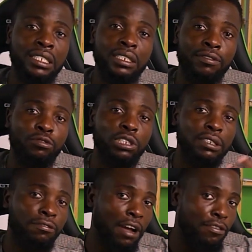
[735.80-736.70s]
get the
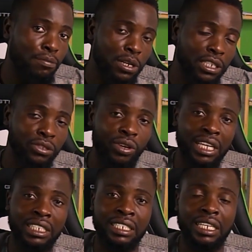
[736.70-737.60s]
45
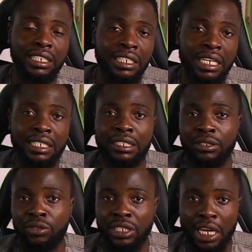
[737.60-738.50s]
minutes, you can just
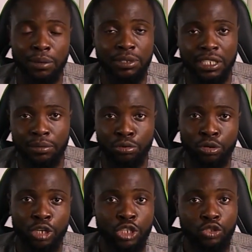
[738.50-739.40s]
adjust your
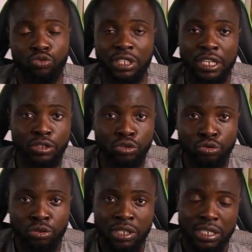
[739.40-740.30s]
timetable to the
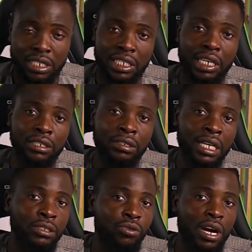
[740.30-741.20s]
new
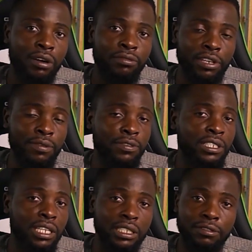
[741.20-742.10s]
schedule that you have.
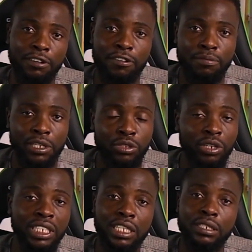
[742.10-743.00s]
If it's 35
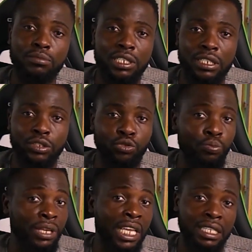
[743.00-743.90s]
minutes or 30
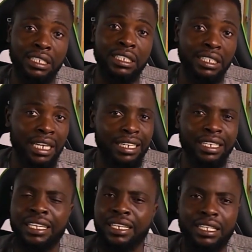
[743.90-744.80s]
minutes you'll be getting
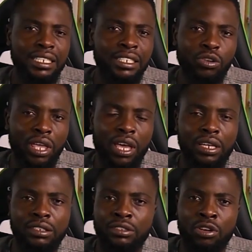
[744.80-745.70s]
daily, it's
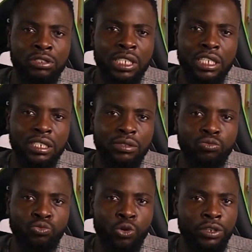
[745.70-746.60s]
okay. Don't
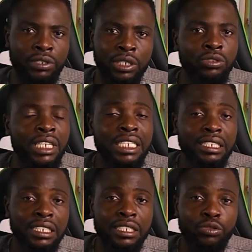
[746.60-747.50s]
just worry. You
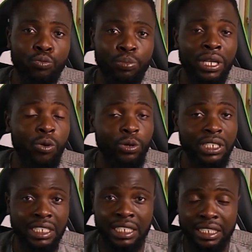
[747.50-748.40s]
just need to be
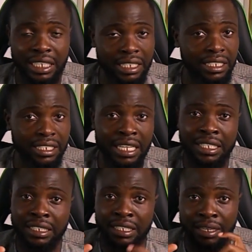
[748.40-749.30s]

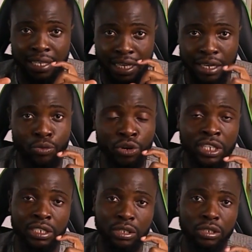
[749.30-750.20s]
consistent. That is the key
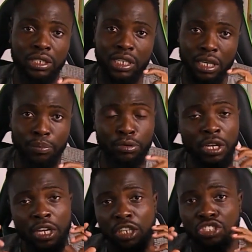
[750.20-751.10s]
word you should
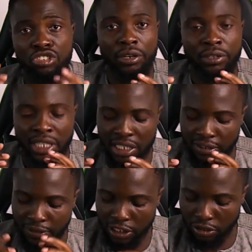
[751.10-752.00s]
keep
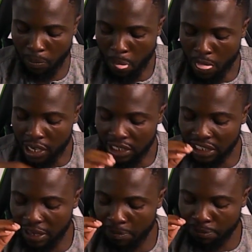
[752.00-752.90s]
throughout this video.
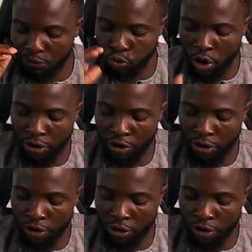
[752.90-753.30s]
Step